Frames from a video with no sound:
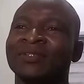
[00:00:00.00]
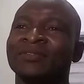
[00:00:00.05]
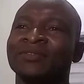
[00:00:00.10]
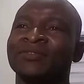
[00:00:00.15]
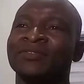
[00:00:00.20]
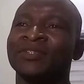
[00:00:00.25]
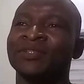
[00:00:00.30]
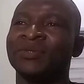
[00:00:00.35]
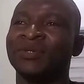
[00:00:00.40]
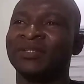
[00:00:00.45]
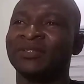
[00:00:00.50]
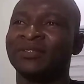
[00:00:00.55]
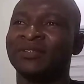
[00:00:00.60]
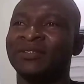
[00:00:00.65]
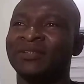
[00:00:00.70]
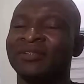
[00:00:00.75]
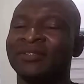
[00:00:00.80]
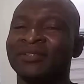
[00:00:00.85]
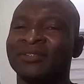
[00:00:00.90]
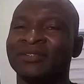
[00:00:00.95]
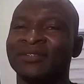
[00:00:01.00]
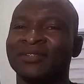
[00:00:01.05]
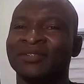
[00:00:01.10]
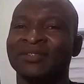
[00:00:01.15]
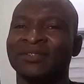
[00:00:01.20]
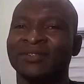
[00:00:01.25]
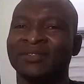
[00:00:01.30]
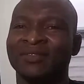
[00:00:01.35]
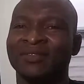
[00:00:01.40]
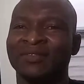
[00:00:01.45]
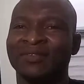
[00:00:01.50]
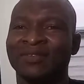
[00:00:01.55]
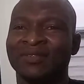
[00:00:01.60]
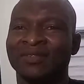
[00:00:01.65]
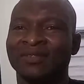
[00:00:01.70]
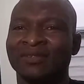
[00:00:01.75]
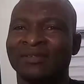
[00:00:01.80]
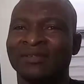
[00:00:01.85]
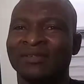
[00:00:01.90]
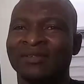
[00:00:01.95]
frequency.
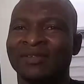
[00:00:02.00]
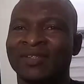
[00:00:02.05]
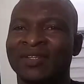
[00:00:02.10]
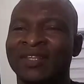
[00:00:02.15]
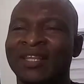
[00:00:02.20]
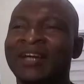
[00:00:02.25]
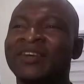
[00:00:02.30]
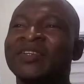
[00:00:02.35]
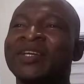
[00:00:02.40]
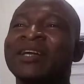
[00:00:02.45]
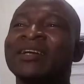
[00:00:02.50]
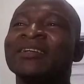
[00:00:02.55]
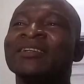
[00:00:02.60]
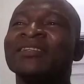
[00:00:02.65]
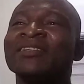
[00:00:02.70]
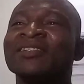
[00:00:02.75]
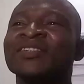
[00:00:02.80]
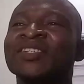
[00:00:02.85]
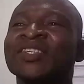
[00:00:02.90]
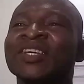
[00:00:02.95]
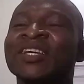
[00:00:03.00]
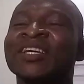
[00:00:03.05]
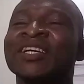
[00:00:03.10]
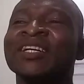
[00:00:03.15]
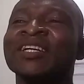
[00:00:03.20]
Now there is